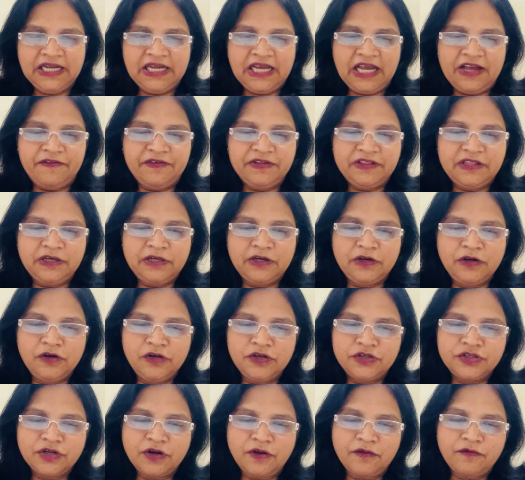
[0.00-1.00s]
with the
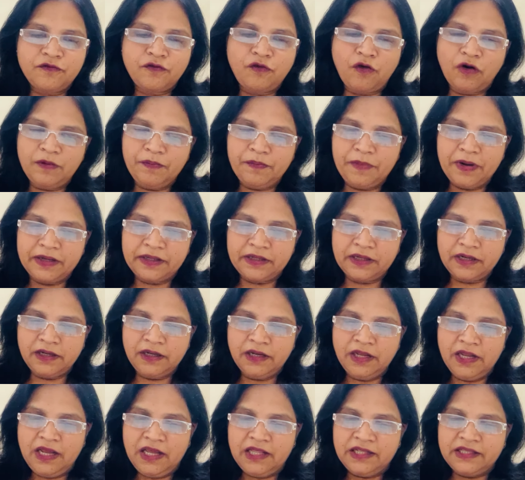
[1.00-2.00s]
delusion of cot betel,
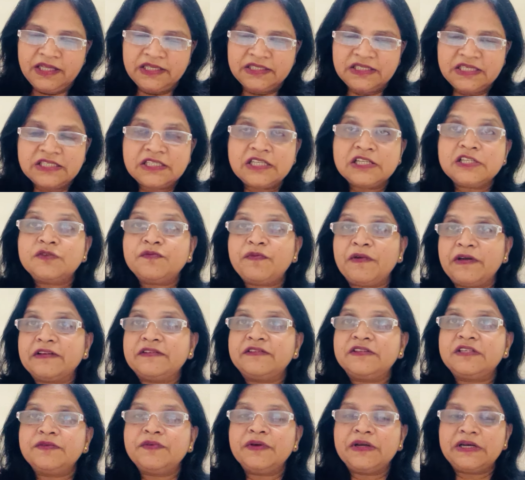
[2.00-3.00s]
this is the
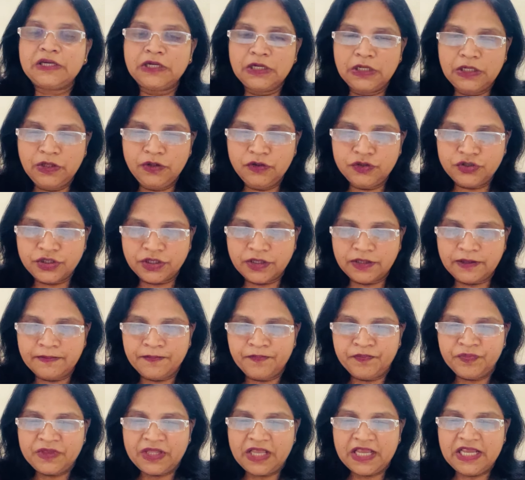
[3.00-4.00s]
specific delusion,
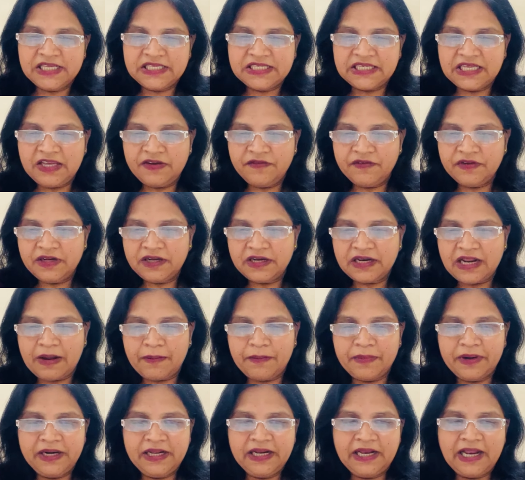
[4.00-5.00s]
is given a
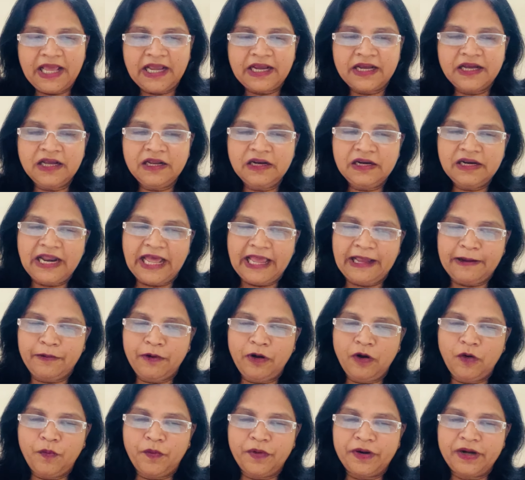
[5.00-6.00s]
remedy like a
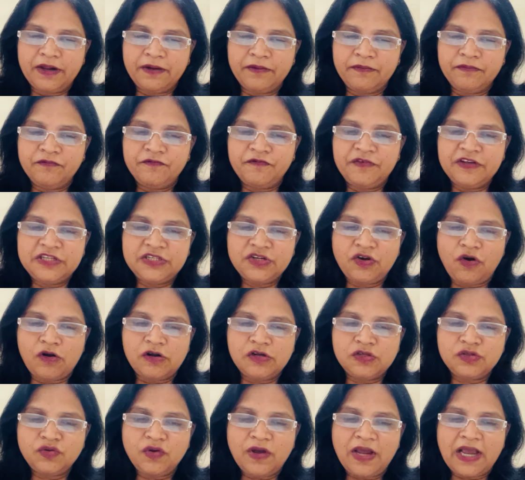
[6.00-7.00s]
lycopodium, which
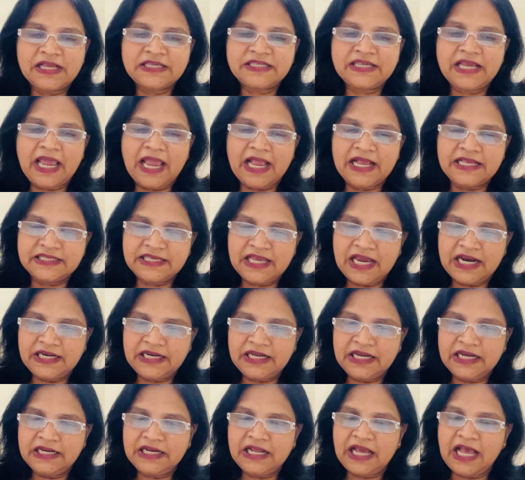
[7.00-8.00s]
also has
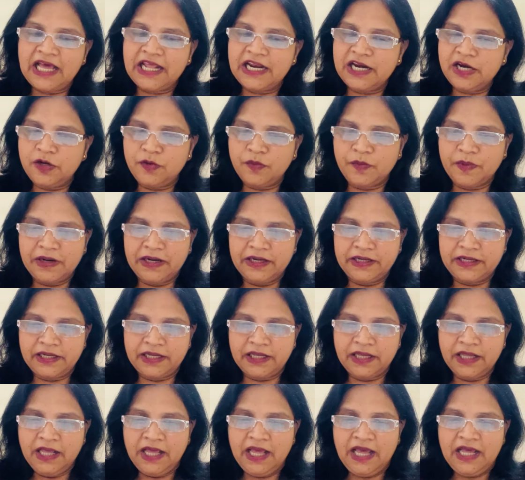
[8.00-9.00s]
anxiety and irritability,
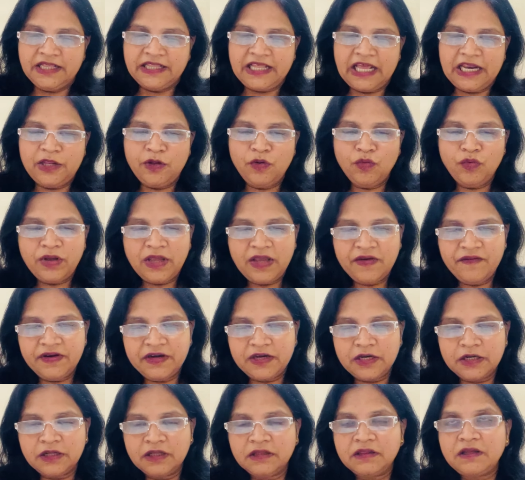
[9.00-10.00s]
then you give it
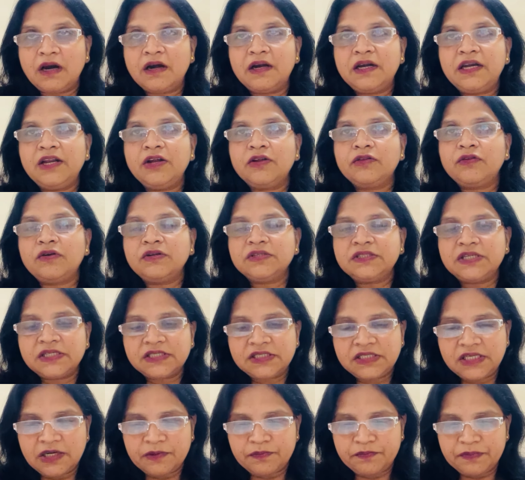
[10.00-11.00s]
in the 30th or
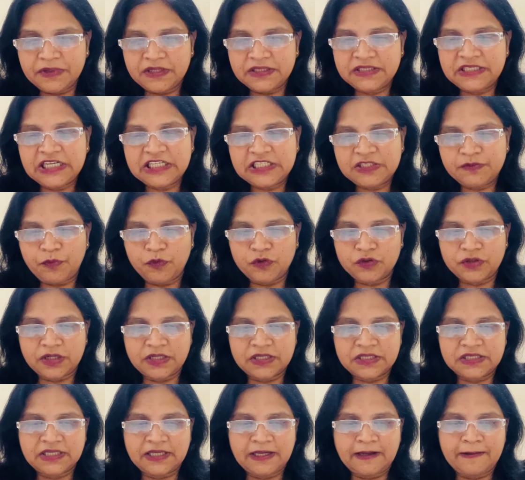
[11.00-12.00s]
6th
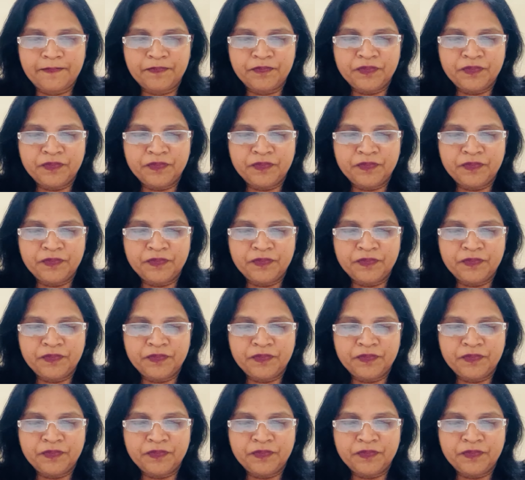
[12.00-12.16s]
potency.